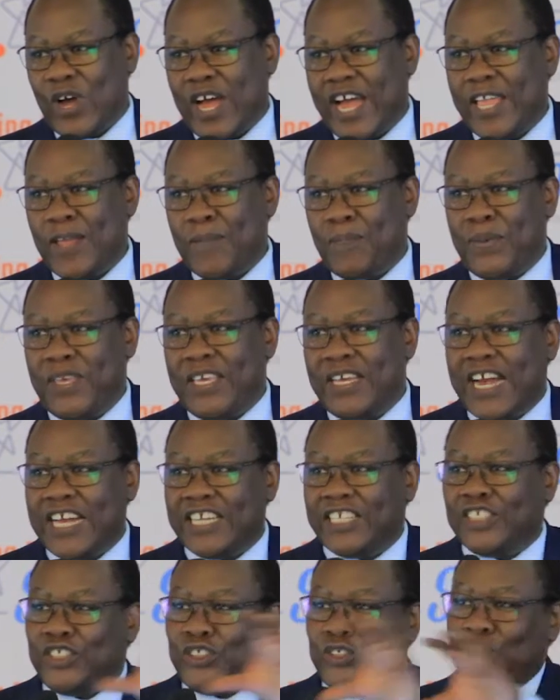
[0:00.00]
I pick
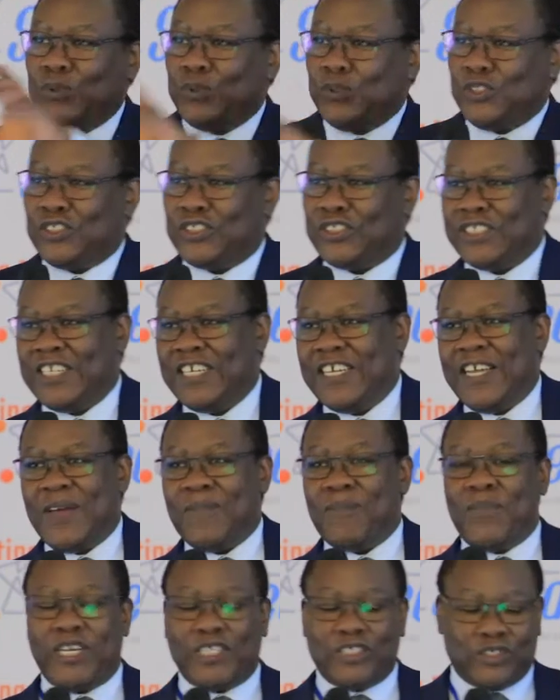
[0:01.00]
and choose
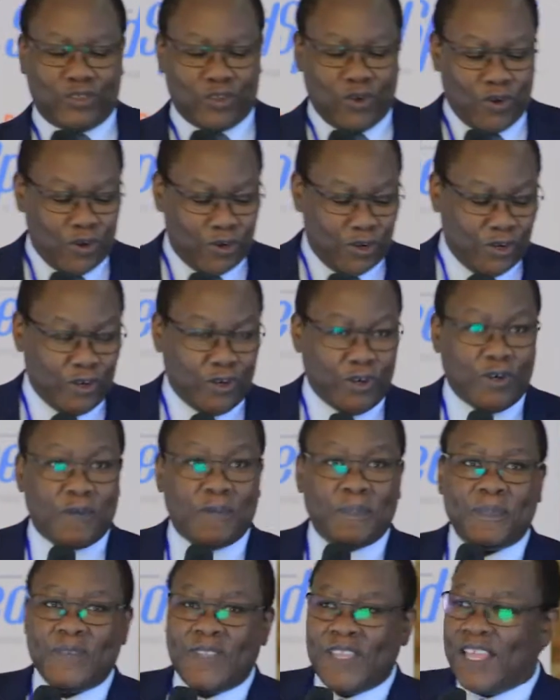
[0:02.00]
based
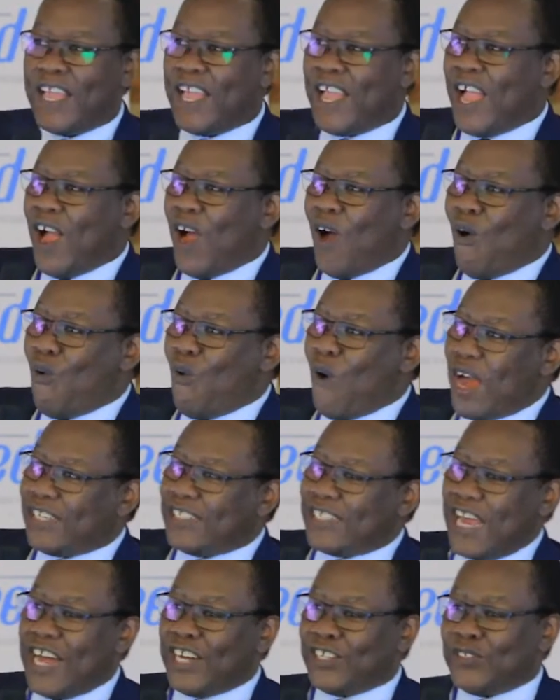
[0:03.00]
on
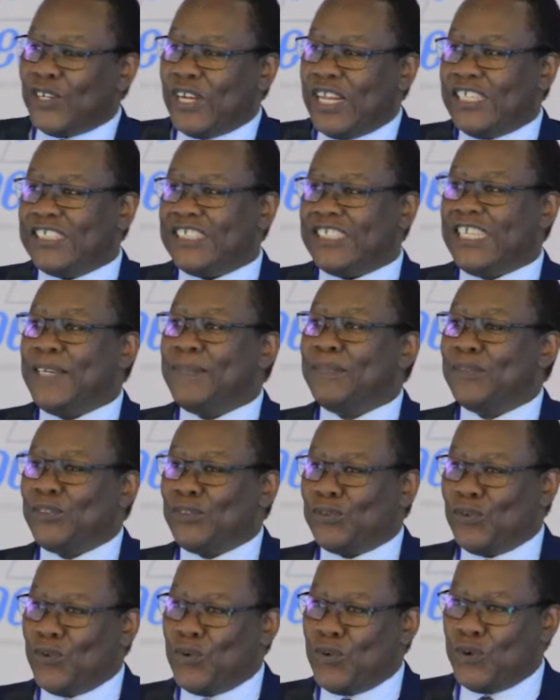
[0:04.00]
what actually seems
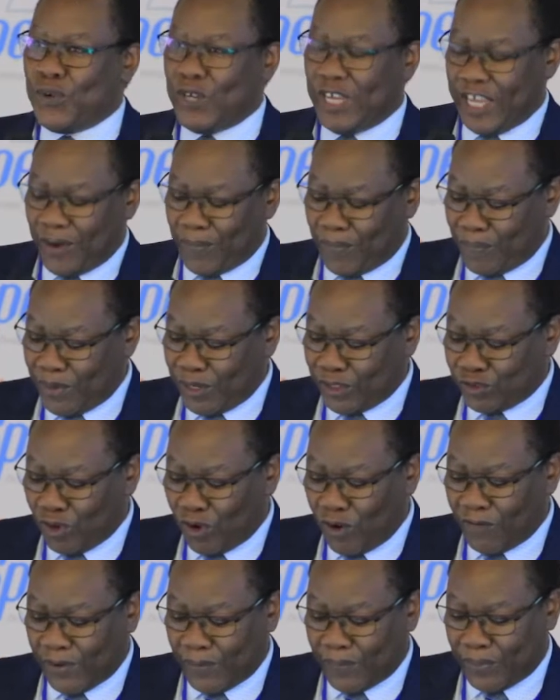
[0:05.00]
to help me
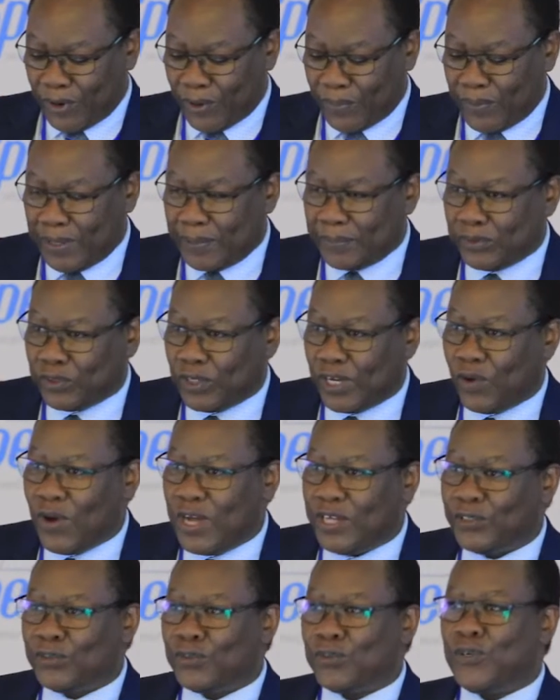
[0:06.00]
solve a problem. So I
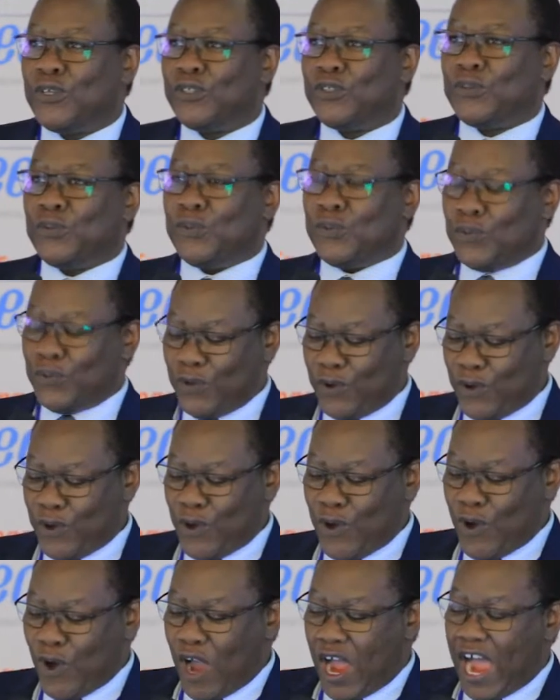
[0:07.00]
want to go to
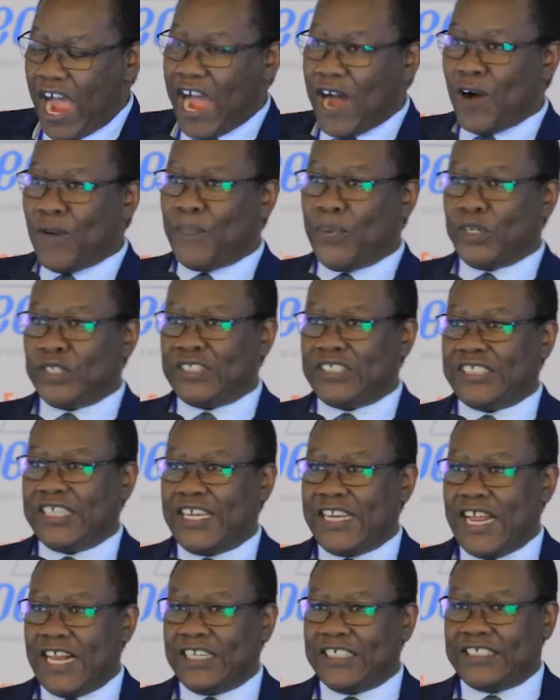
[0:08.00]
how policy
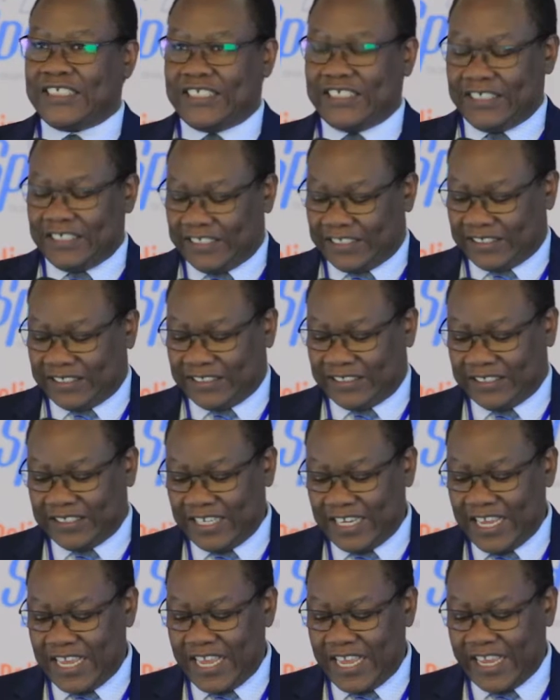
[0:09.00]
analysis
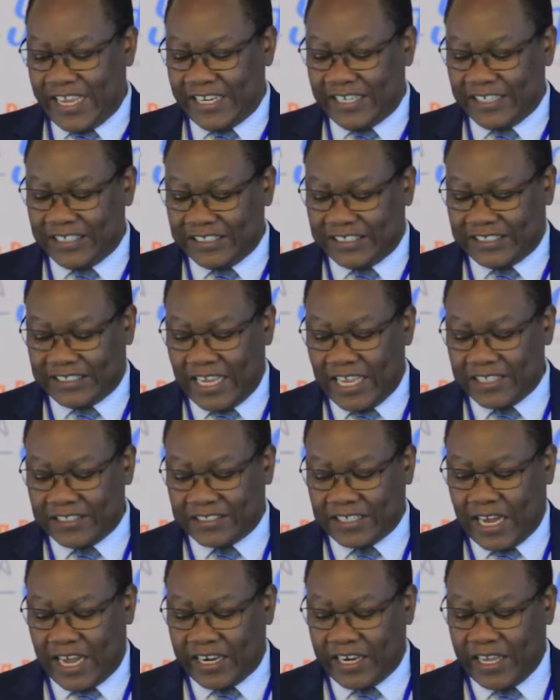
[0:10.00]
in this
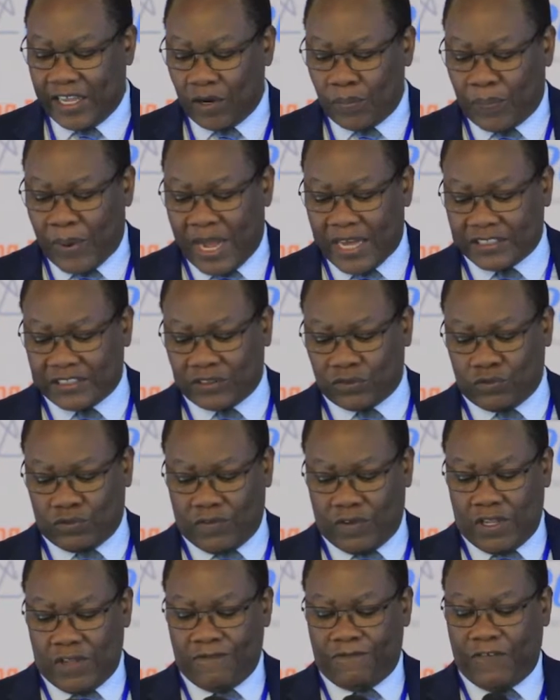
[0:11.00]
sense can help us
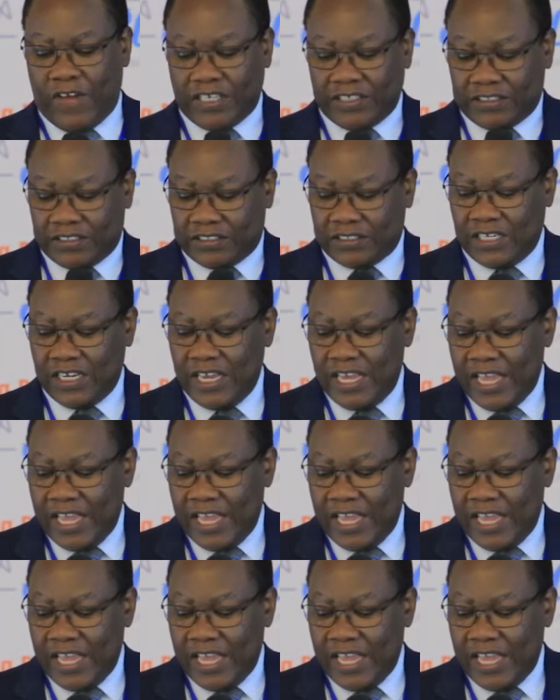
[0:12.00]
first